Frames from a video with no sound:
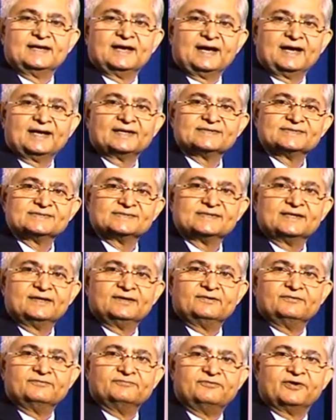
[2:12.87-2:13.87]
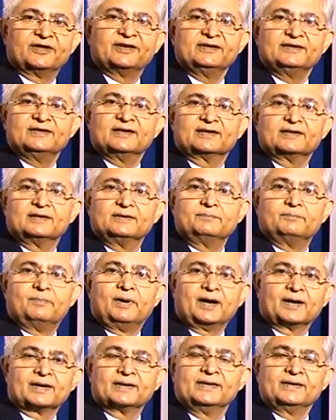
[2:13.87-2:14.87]
has very little
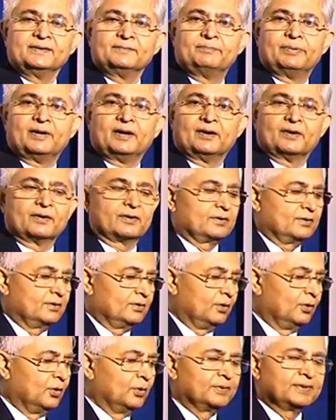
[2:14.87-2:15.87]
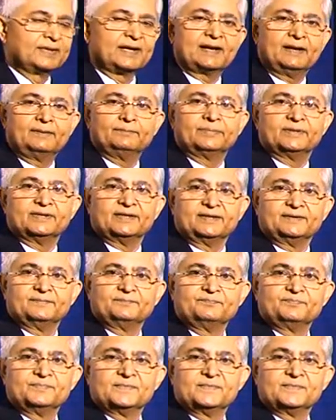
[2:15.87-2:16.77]
bargaining power over the company,